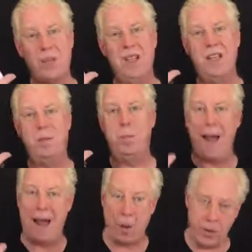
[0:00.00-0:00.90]

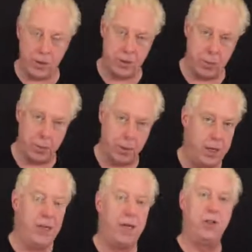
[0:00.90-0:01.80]
empowers them
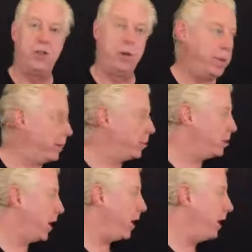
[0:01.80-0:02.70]
to be able to
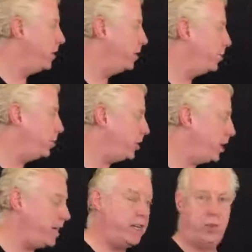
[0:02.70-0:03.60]
either
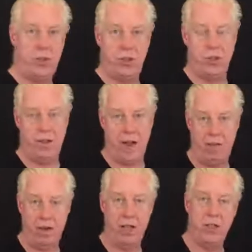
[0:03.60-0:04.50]
change that
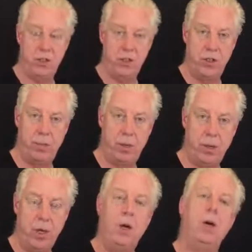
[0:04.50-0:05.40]
relationship
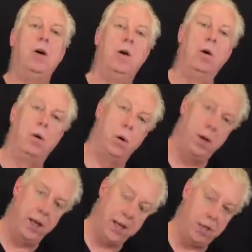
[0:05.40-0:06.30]
or
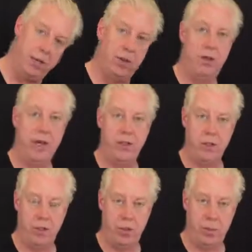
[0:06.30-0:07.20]
leave the
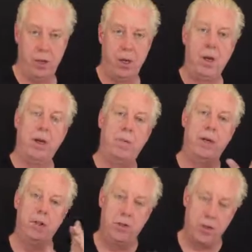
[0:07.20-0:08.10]
relationship. But
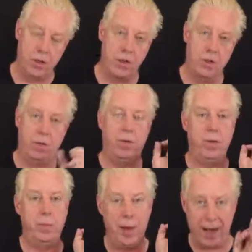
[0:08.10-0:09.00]
it doesn't
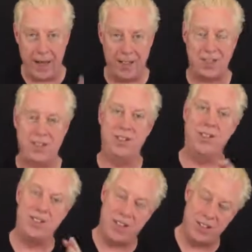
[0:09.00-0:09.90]
replace the
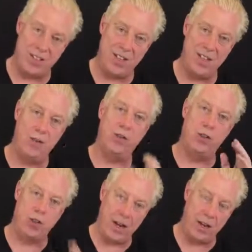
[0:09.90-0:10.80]
necessity for
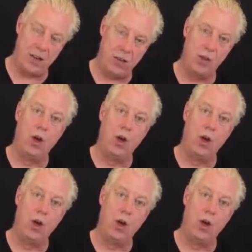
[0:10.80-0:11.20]
change